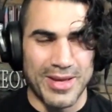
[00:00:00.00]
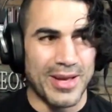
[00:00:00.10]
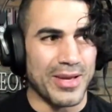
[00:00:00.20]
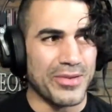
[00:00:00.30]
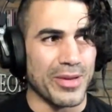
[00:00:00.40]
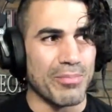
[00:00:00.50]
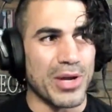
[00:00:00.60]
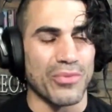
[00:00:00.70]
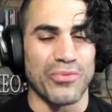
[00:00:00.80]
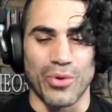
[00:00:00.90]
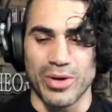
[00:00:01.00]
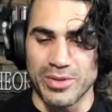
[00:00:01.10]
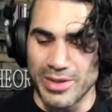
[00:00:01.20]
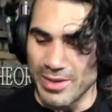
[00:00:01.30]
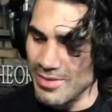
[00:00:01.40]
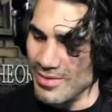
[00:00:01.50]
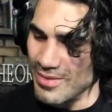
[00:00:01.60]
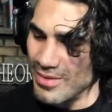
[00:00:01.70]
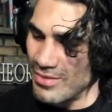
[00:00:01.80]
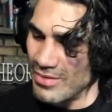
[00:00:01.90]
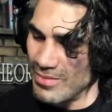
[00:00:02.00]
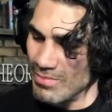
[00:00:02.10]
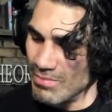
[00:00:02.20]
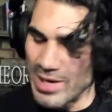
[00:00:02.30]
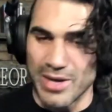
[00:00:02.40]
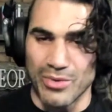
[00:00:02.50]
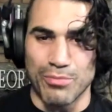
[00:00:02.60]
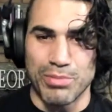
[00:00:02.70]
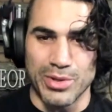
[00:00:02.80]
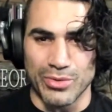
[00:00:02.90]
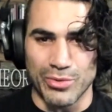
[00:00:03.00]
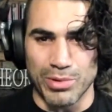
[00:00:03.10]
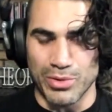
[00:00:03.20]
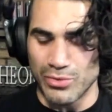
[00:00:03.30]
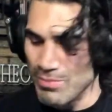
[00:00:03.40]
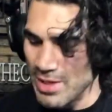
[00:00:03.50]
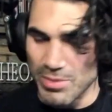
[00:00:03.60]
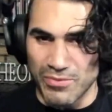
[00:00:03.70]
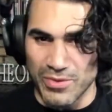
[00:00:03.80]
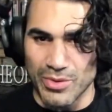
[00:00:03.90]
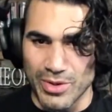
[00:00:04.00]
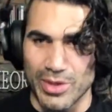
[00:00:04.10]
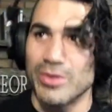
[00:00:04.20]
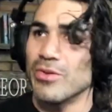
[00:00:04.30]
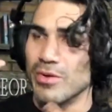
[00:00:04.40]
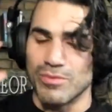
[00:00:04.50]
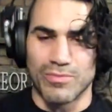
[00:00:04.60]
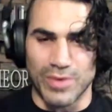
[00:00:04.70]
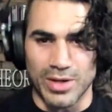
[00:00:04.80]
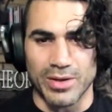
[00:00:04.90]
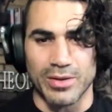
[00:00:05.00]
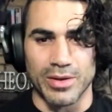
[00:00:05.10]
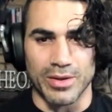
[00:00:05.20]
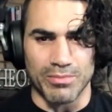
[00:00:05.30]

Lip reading: just think metaphorically, this bottle of pills is supposed to make me feel good. So fuck it. Like,